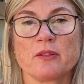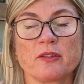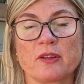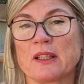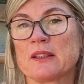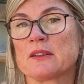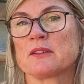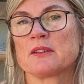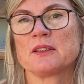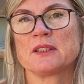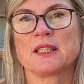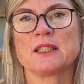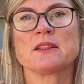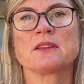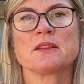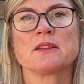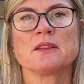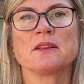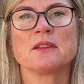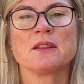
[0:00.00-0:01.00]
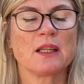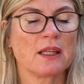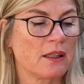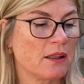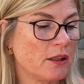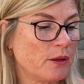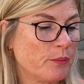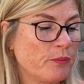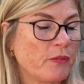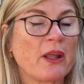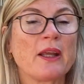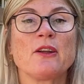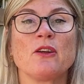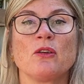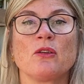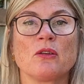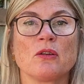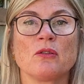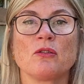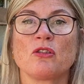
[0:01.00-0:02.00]
CELTA Delta that you
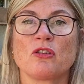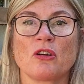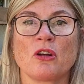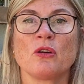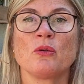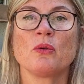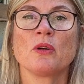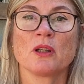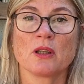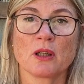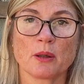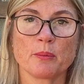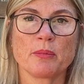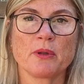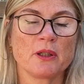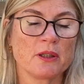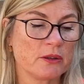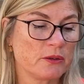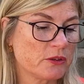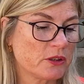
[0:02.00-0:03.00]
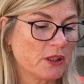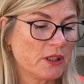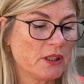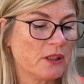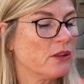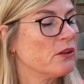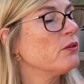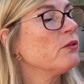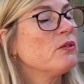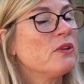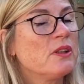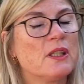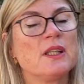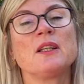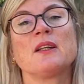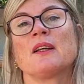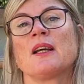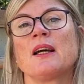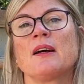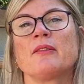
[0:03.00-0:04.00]
can show and upload. You need
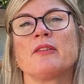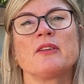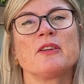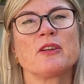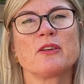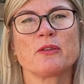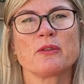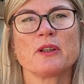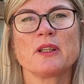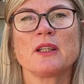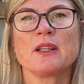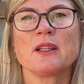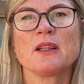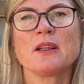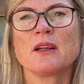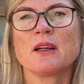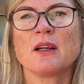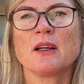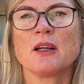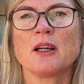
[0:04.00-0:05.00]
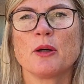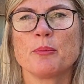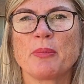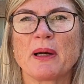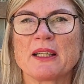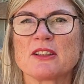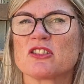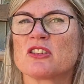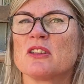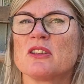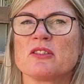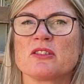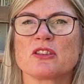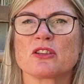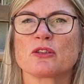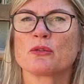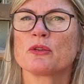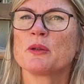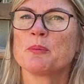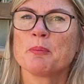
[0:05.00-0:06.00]
to have a degree, a bachelor's
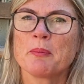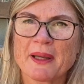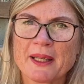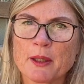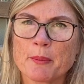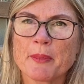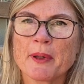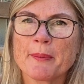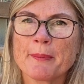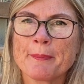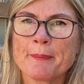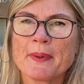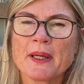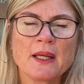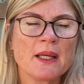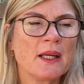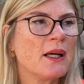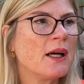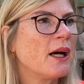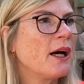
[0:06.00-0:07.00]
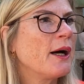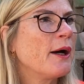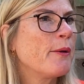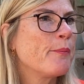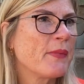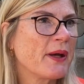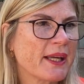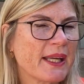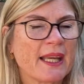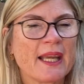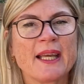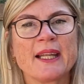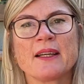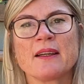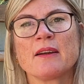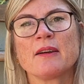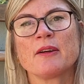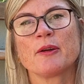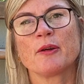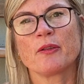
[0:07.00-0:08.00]
degree minimum,
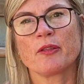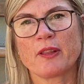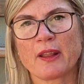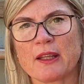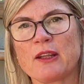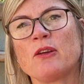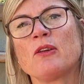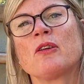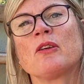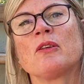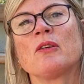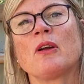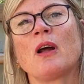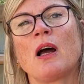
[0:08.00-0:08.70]
again, that you can